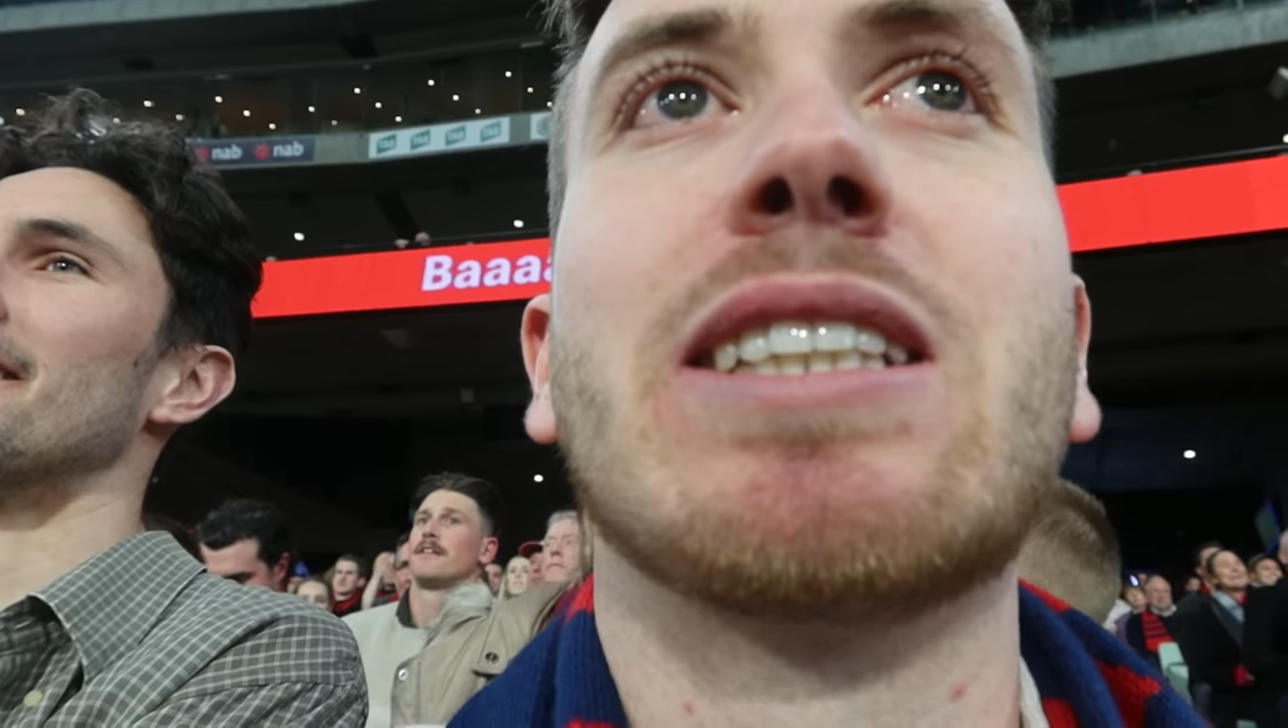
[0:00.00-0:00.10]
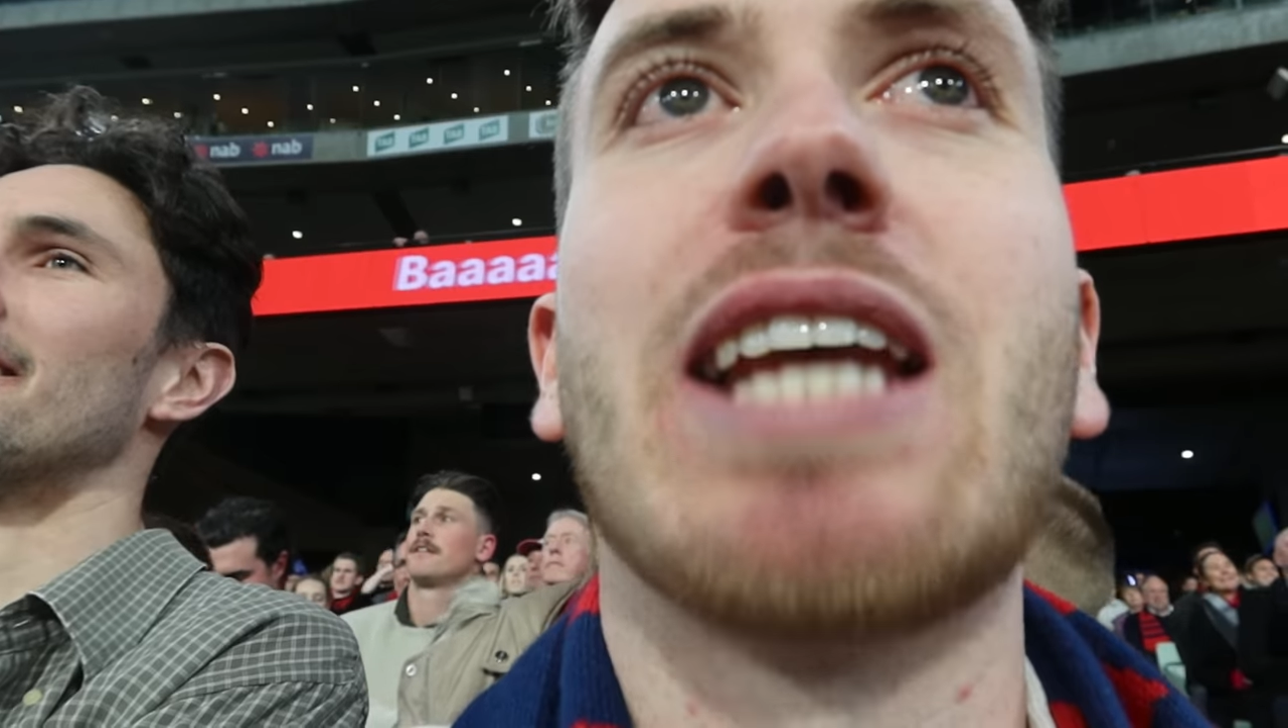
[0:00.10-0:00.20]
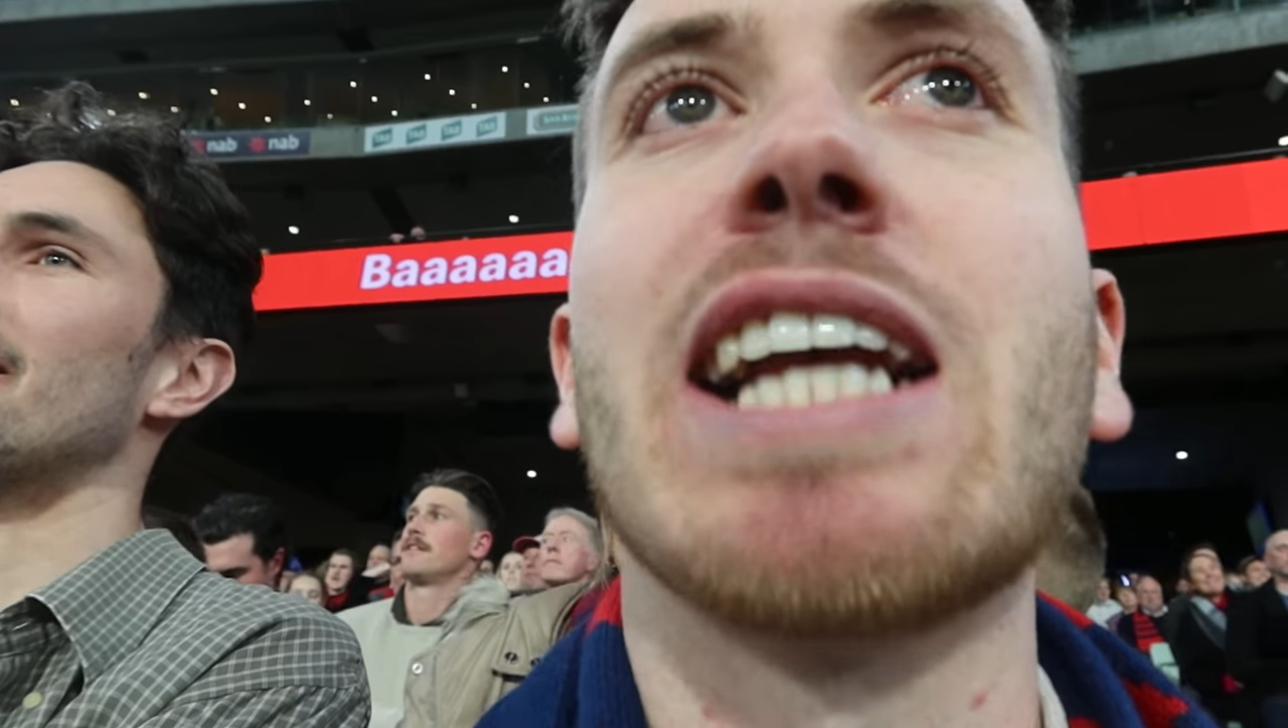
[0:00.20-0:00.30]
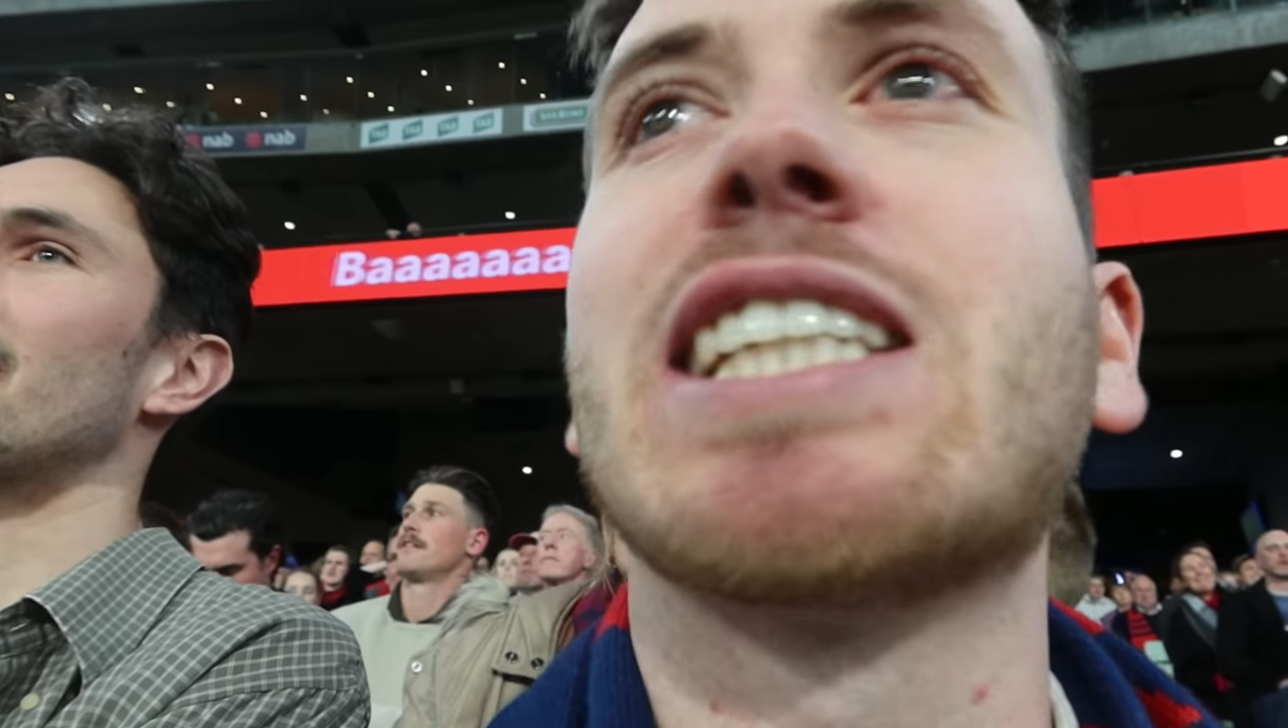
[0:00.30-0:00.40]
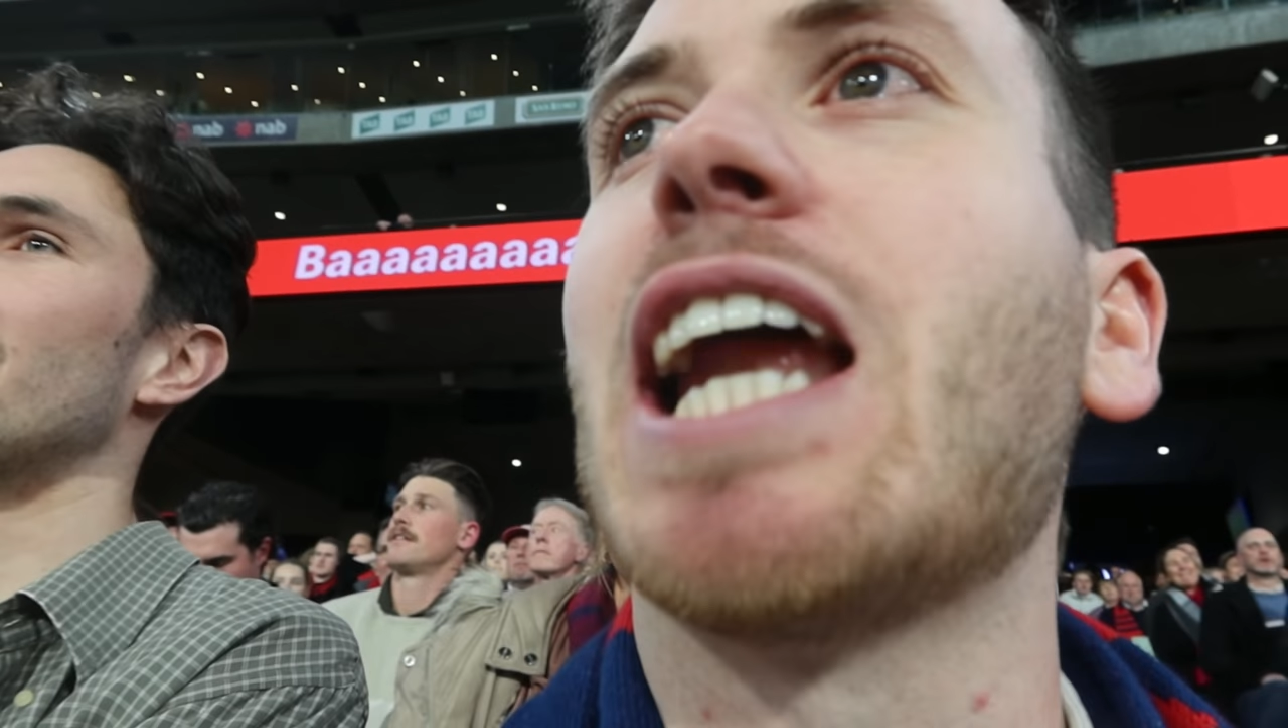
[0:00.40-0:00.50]

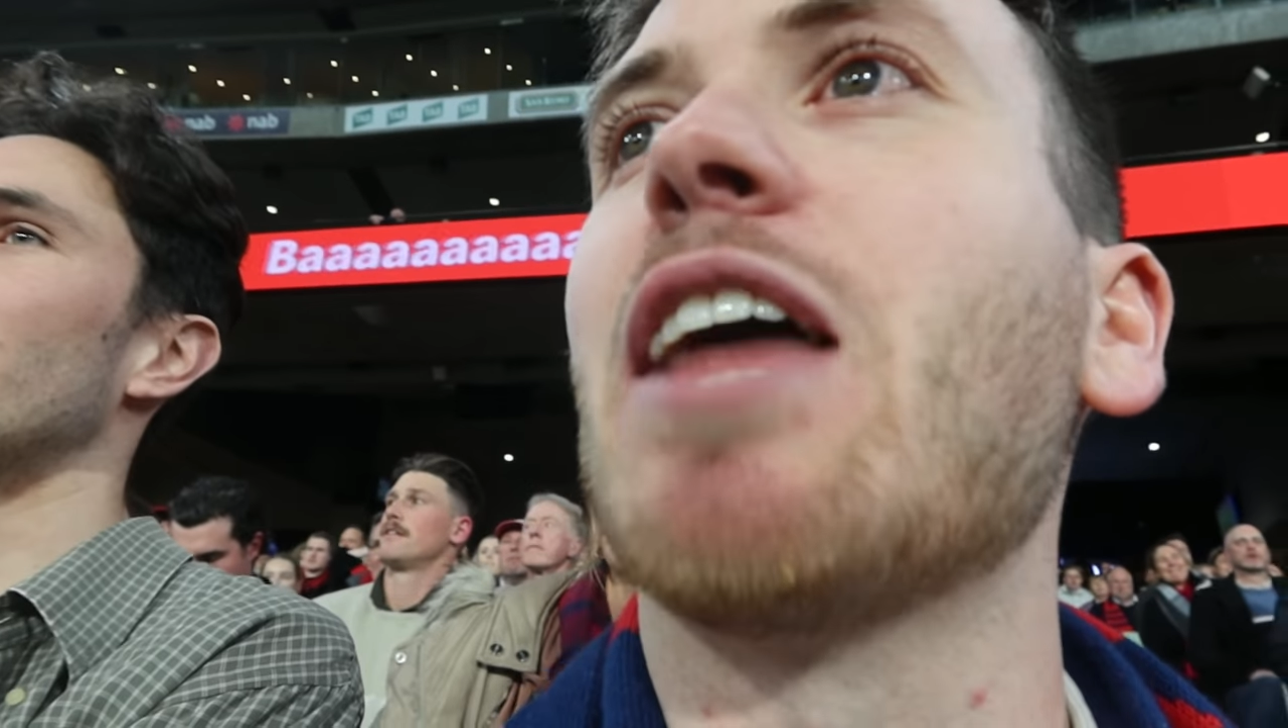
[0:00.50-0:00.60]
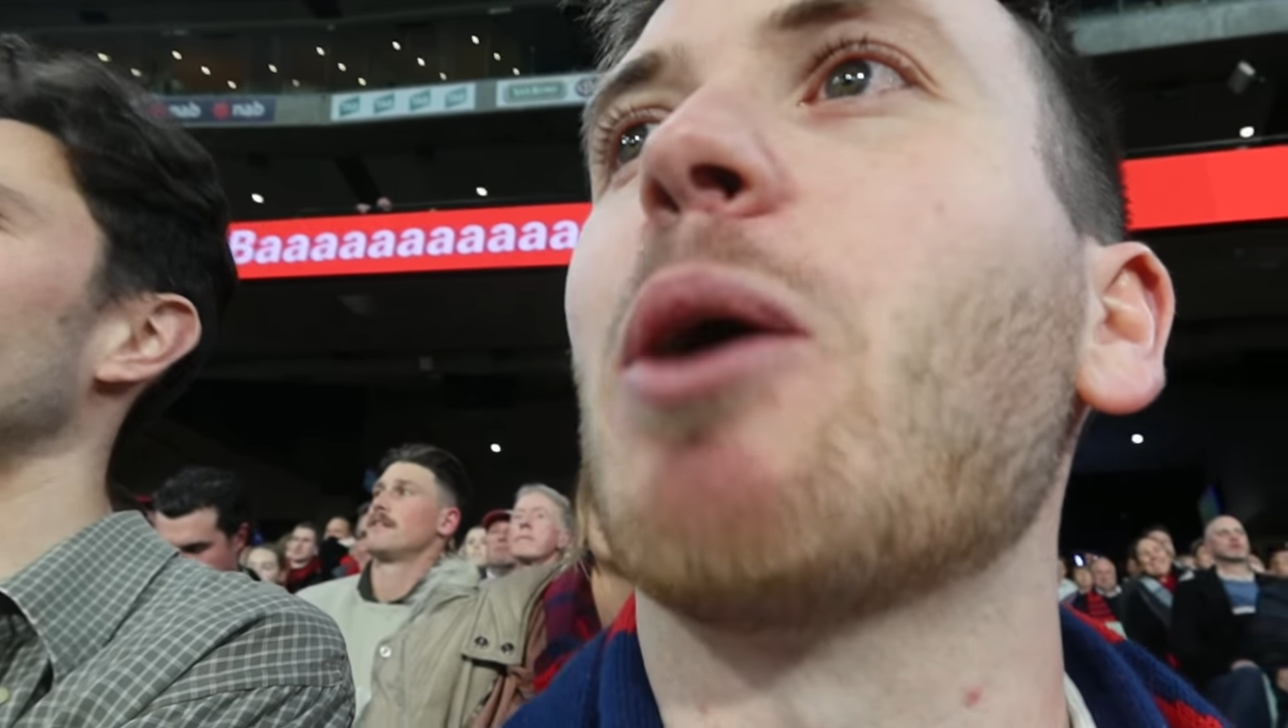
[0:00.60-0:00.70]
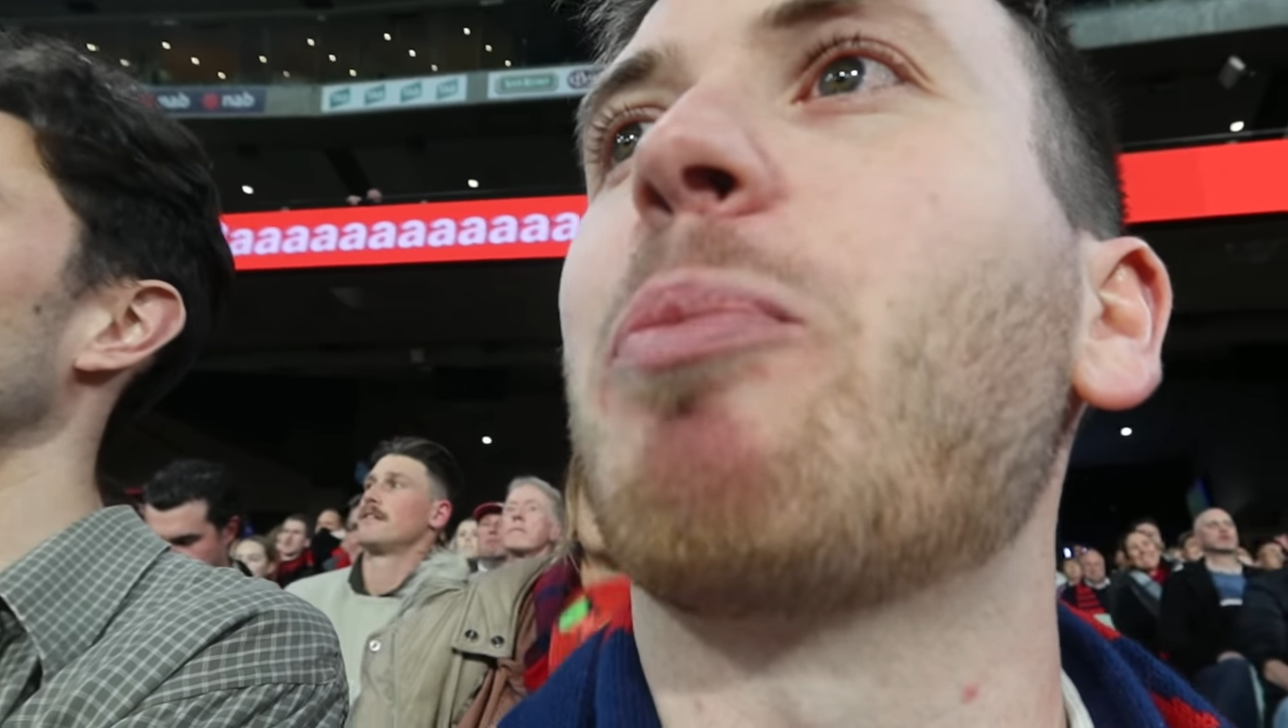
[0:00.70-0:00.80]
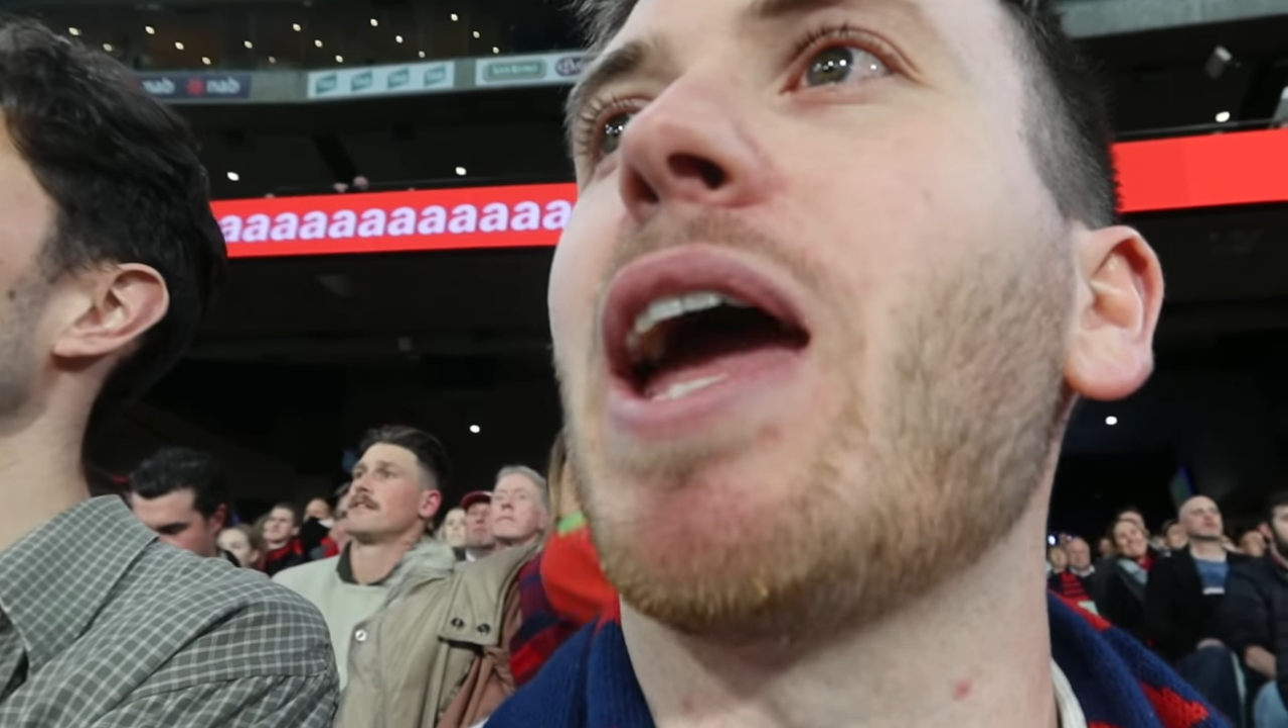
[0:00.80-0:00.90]
Takes another